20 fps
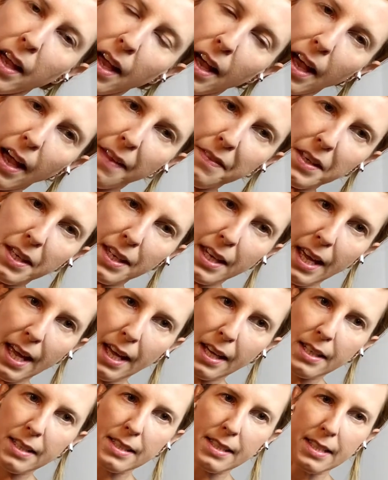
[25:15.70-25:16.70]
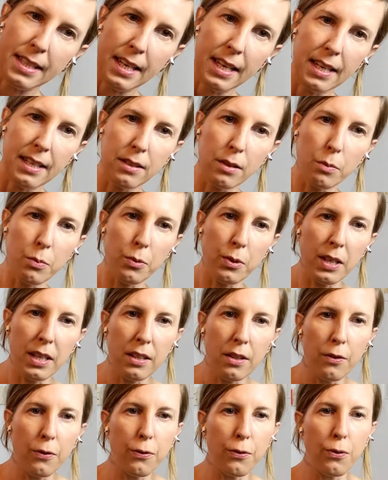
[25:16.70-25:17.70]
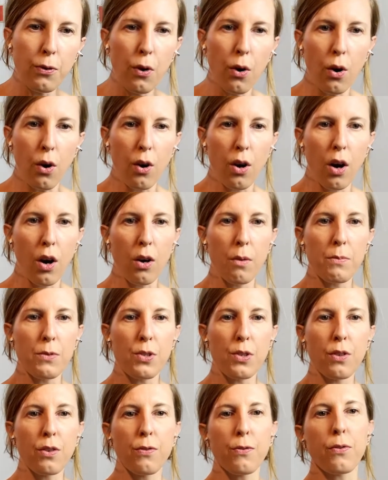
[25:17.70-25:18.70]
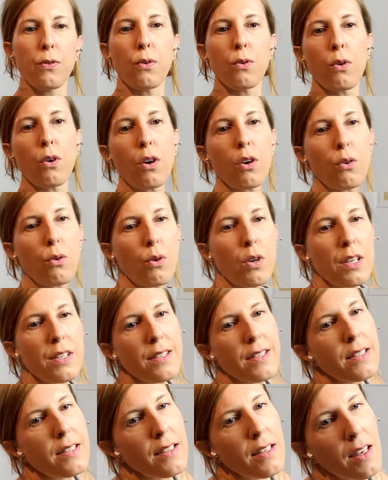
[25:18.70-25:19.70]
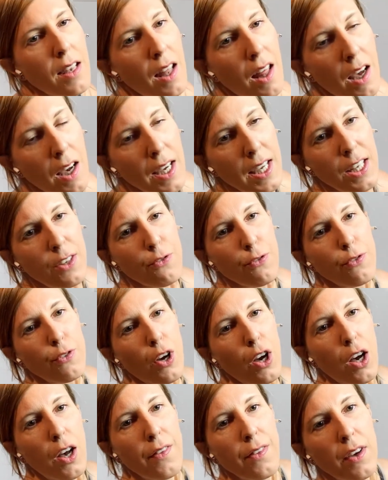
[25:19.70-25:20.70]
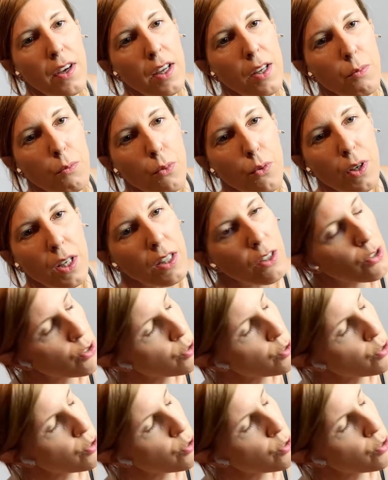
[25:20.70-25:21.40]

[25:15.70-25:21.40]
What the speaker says: And then exhale, bring the forearm to the floor or slide further and bring the